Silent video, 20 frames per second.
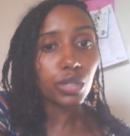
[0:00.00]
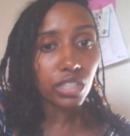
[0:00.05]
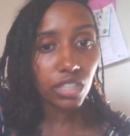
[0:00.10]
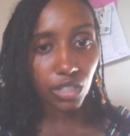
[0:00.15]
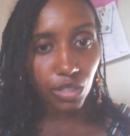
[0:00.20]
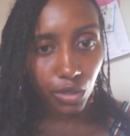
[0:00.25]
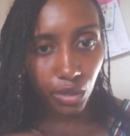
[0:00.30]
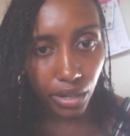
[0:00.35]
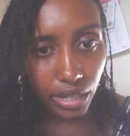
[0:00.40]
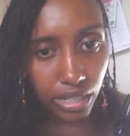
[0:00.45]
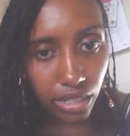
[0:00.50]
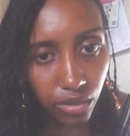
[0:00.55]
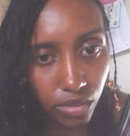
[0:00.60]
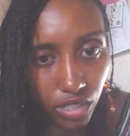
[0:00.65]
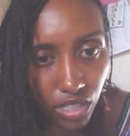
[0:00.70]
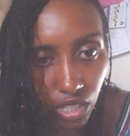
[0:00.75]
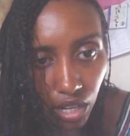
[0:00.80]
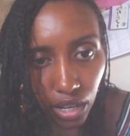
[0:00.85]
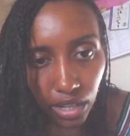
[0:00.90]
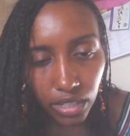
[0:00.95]
with a grain of
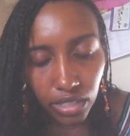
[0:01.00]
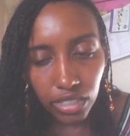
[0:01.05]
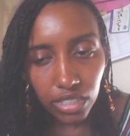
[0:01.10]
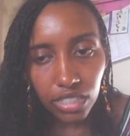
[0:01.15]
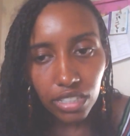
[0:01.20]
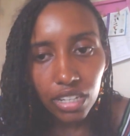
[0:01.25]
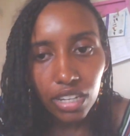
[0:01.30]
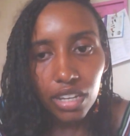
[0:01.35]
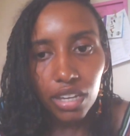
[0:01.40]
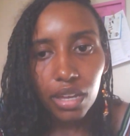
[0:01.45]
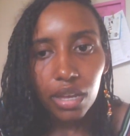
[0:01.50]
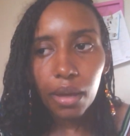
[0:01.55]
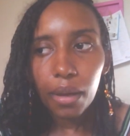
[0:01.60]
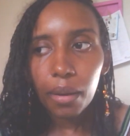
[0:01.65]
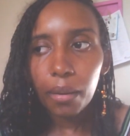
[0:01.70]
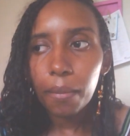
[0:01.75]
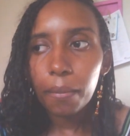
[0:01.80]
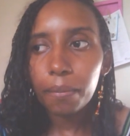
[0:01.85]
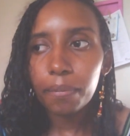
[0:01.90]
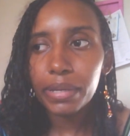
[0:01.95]
salt,
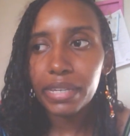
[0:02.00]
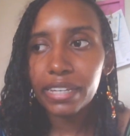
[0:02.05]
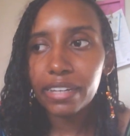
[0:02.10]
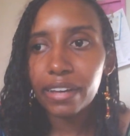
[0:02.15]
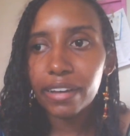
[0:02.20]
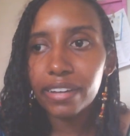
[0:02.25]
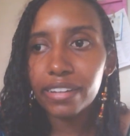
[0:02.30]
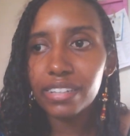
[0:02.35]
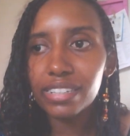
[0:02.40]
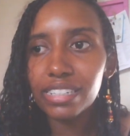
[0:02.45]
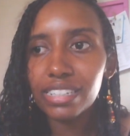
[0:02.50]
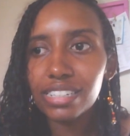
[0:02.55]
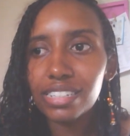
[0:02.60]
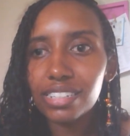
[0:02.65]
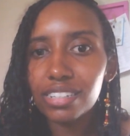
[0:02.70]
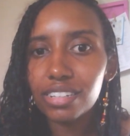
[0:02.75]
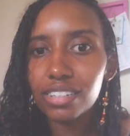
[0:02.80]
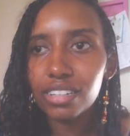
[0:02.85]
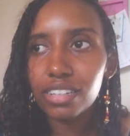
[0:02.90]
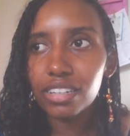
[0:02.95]
because